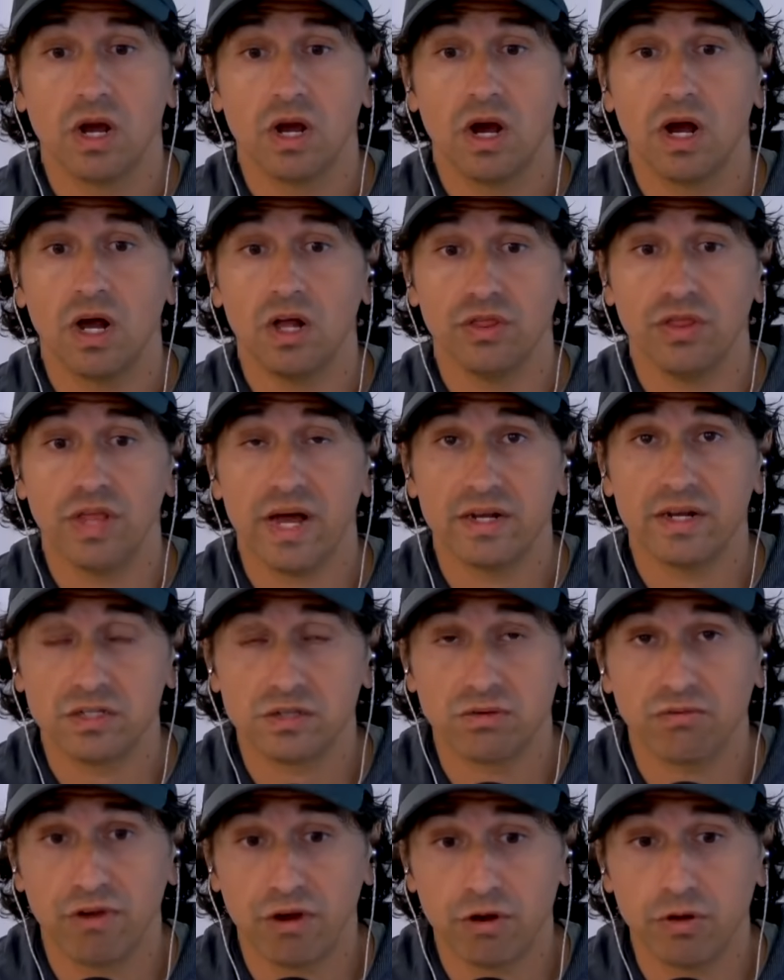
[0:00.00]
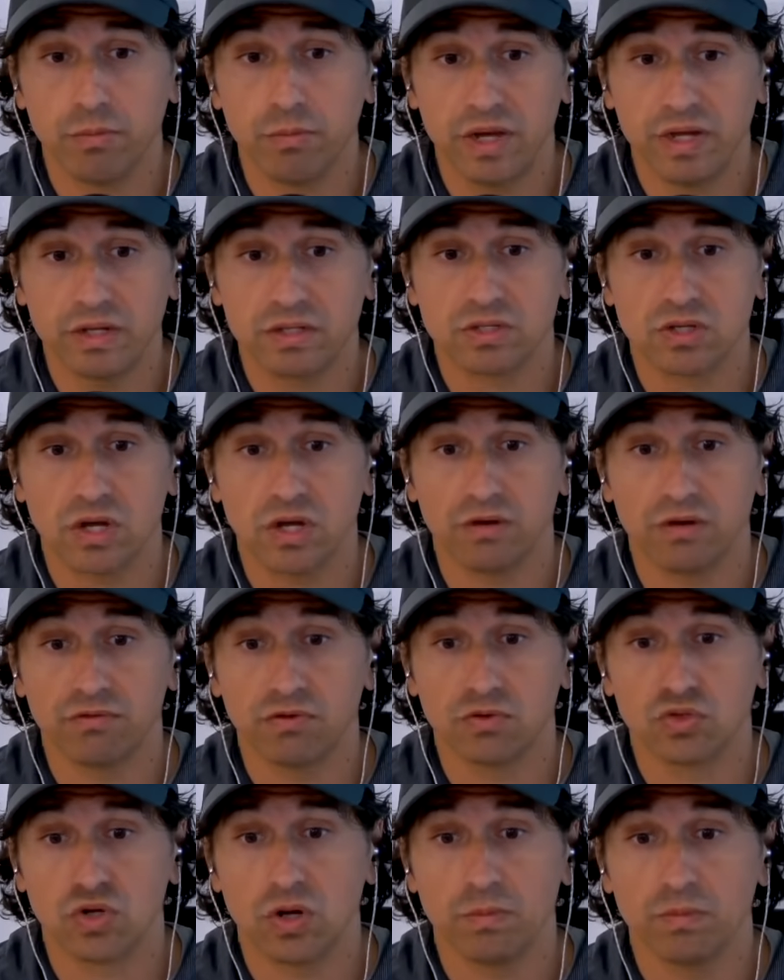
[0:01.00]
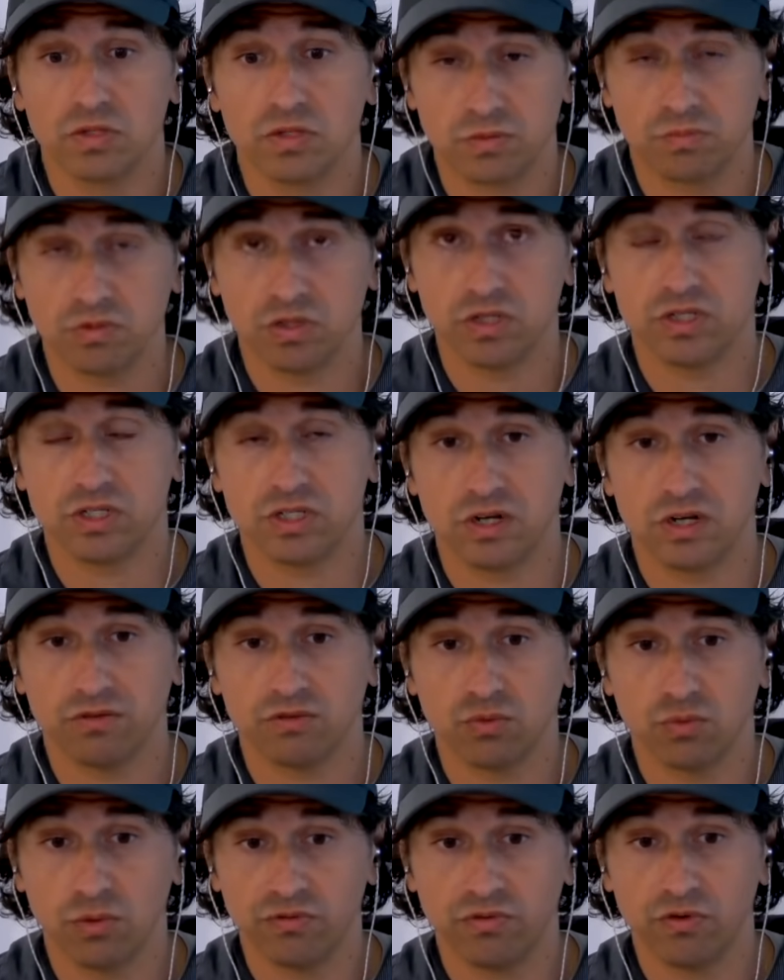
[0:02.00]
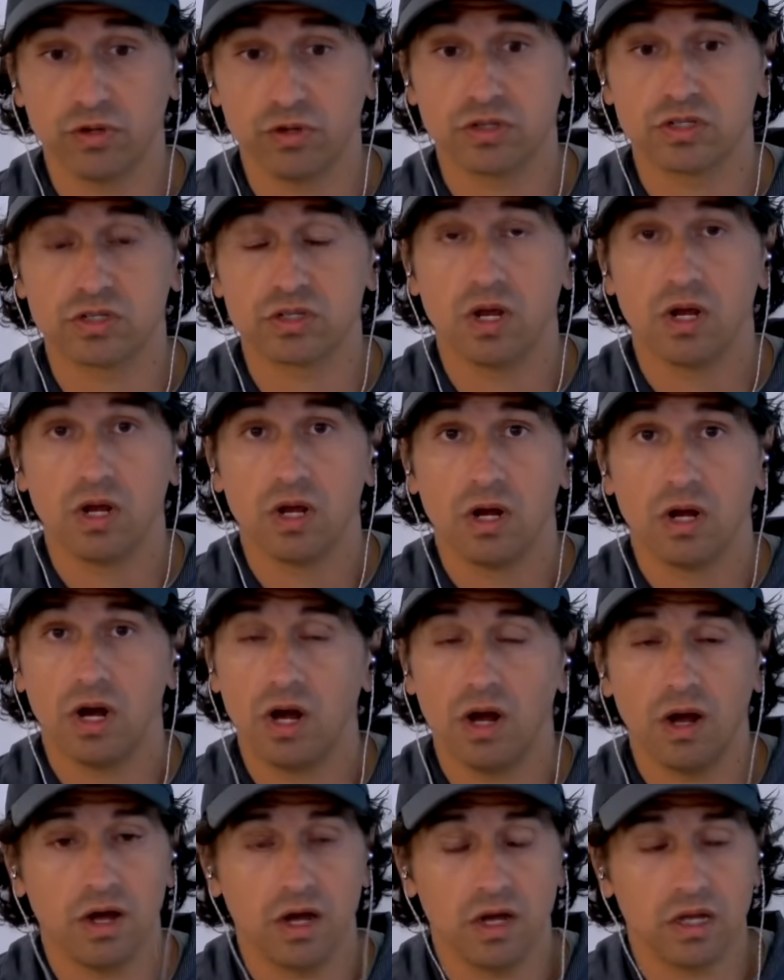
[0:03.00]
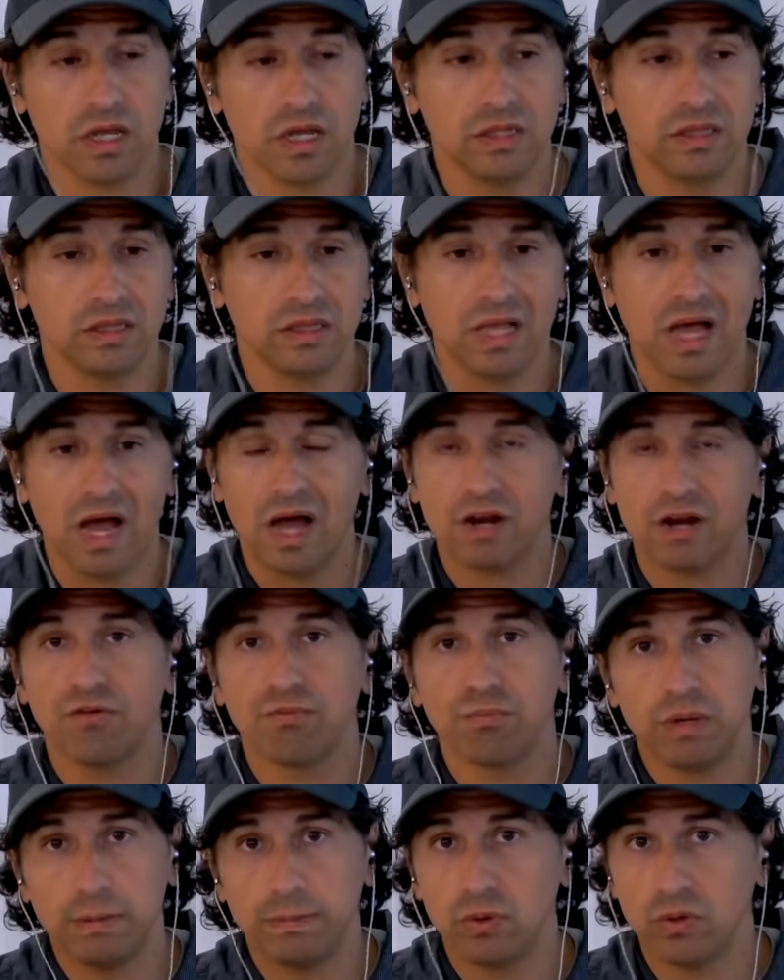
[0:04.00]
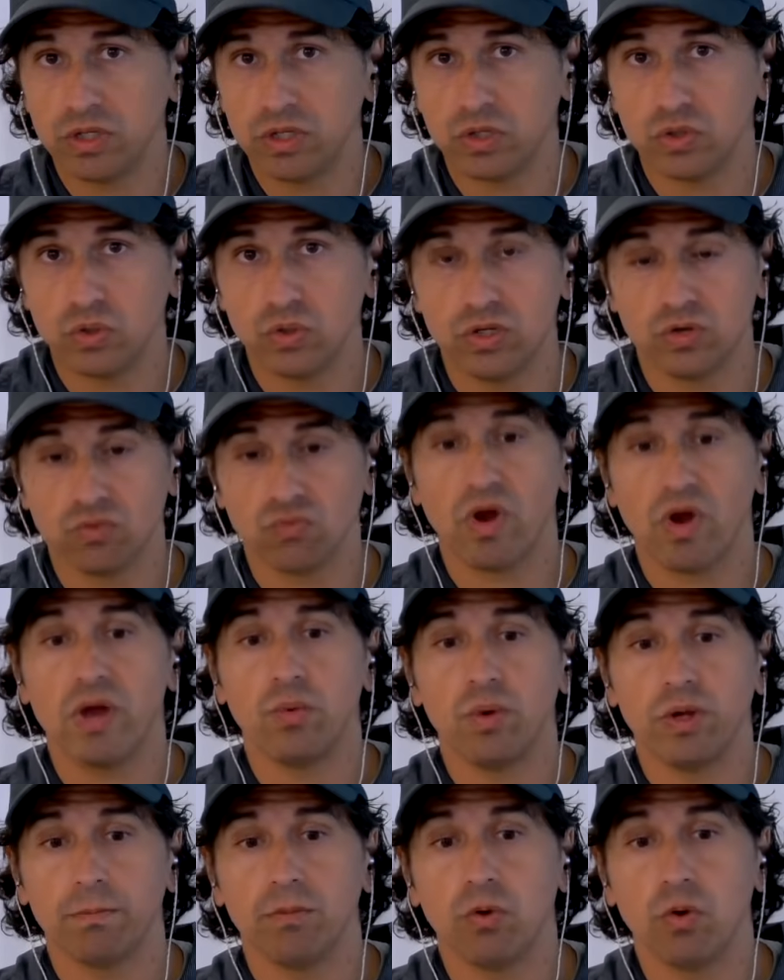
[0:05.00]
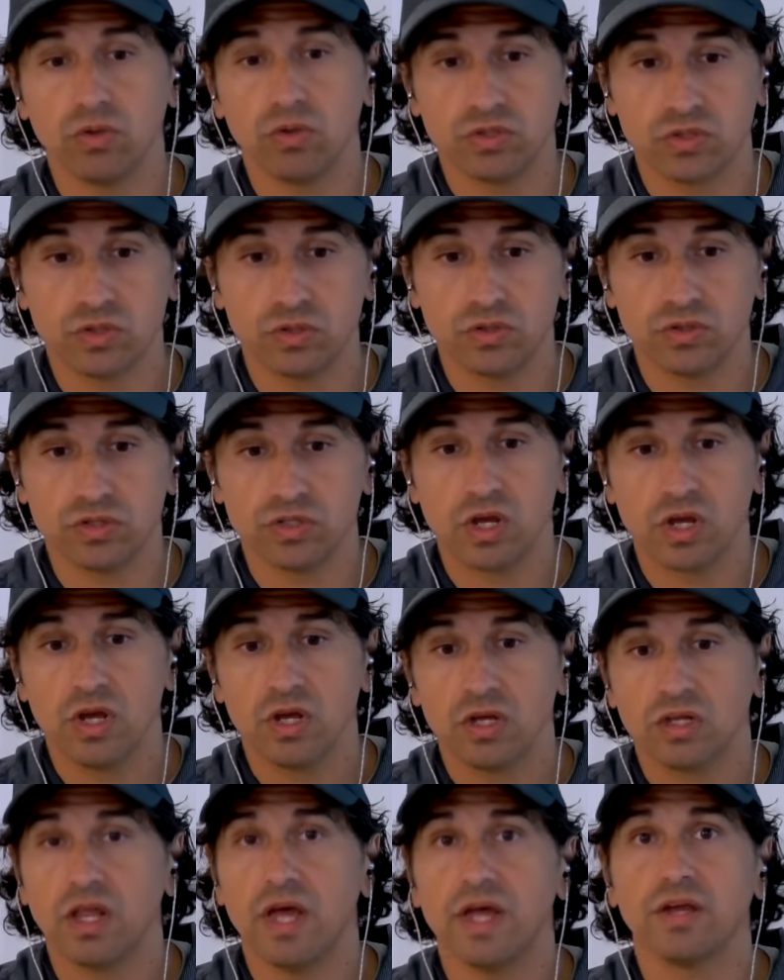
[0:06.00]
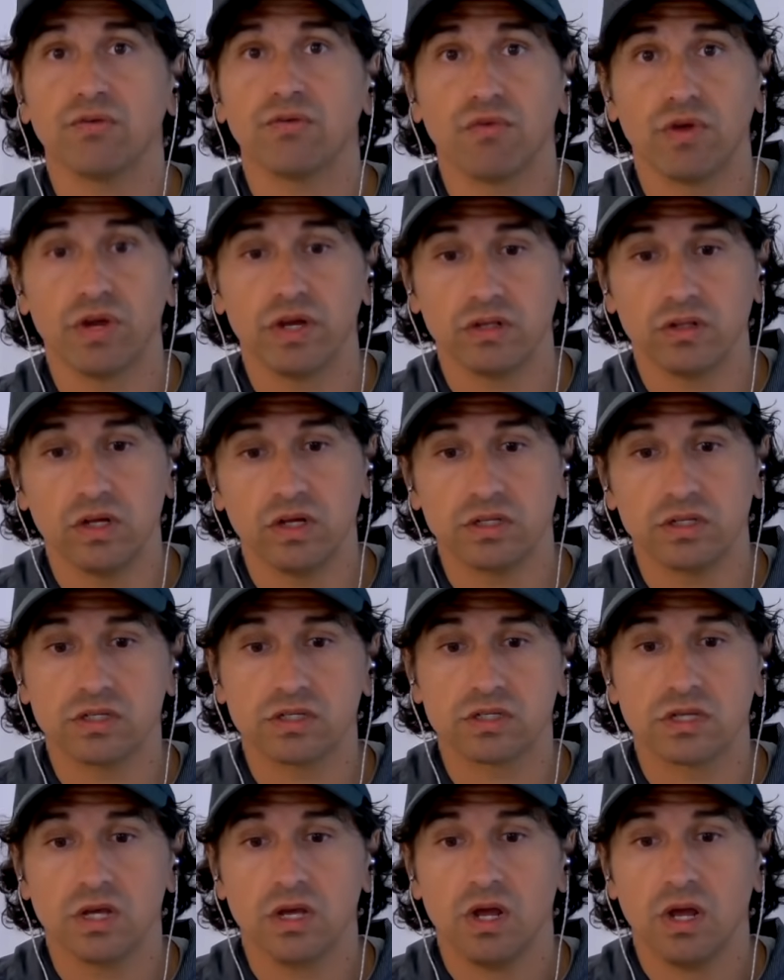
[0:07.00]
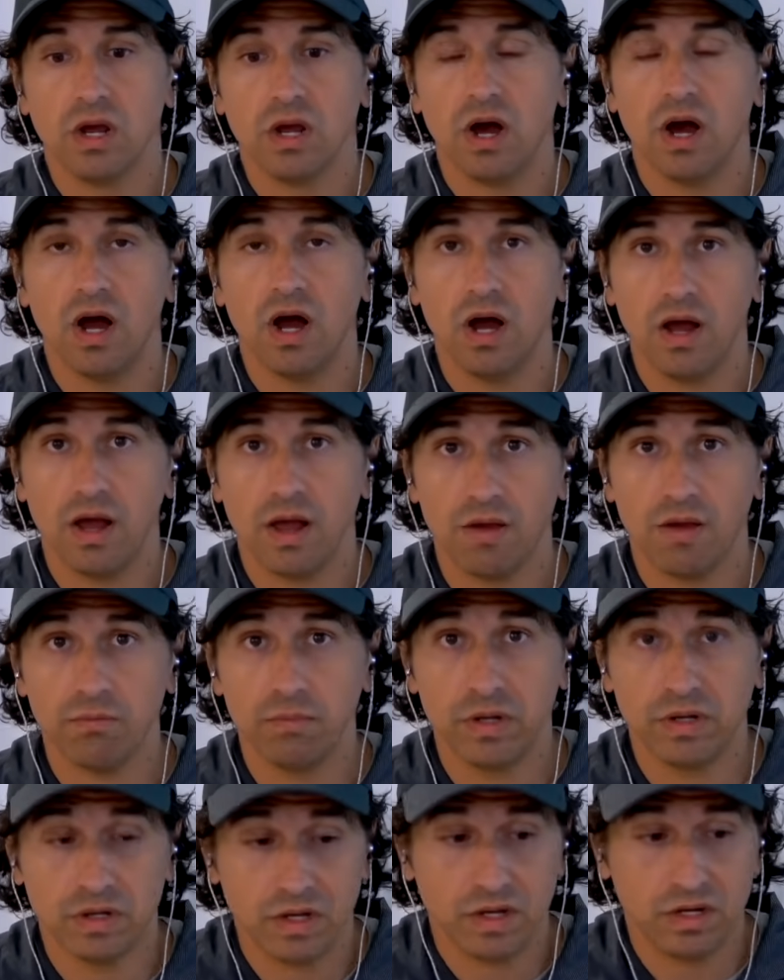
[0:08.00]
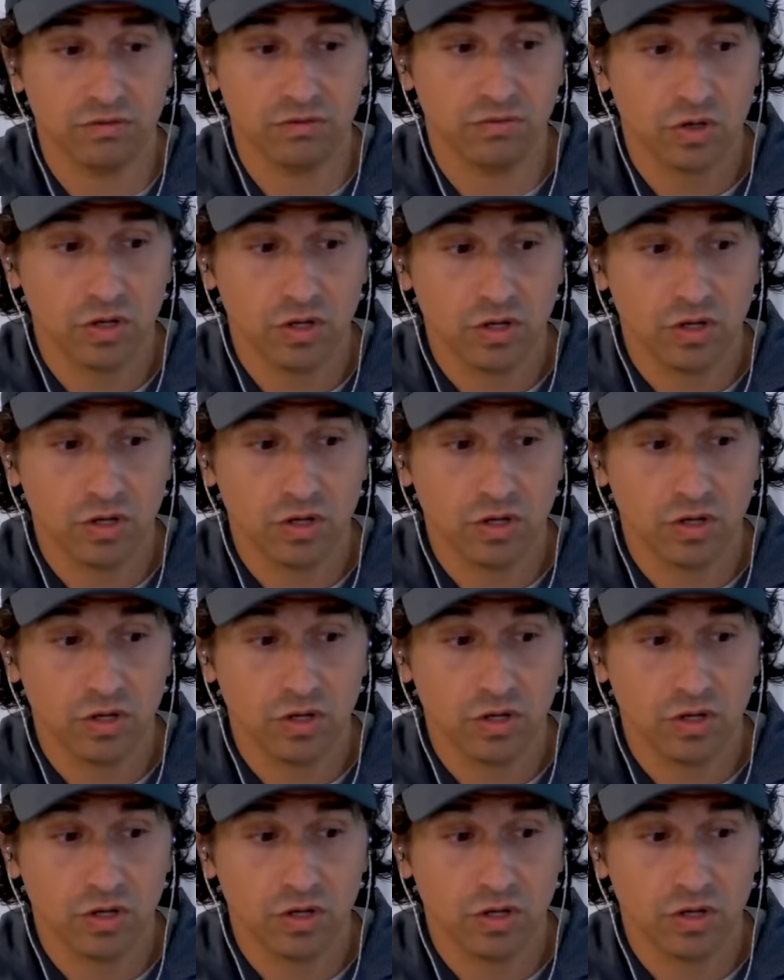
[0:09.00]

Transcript: That is a very bad sign for Trump and something he's going to have to reverse. A lot of people, including right-wing pollsters like Frank Luntz, have been kind of